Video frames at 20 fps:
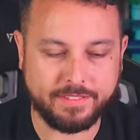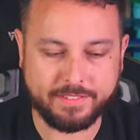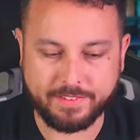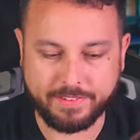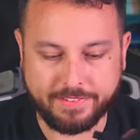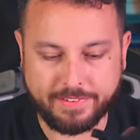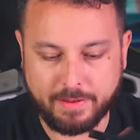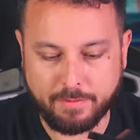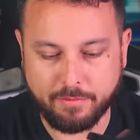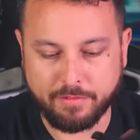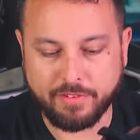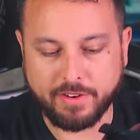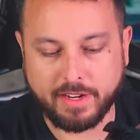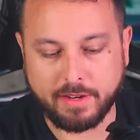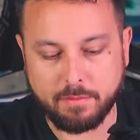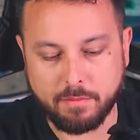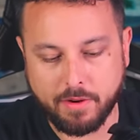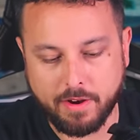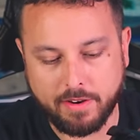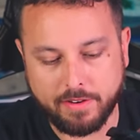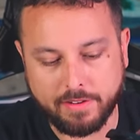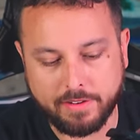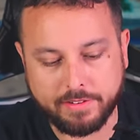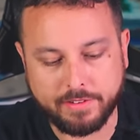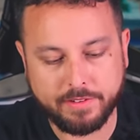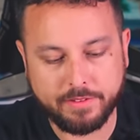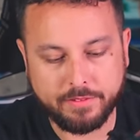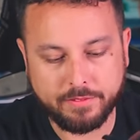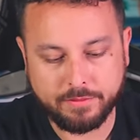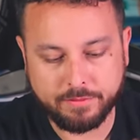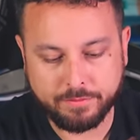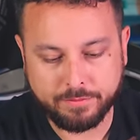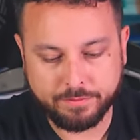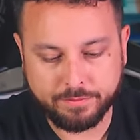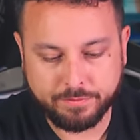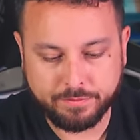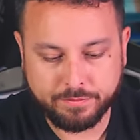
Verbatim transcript: It's the same freaking product. So we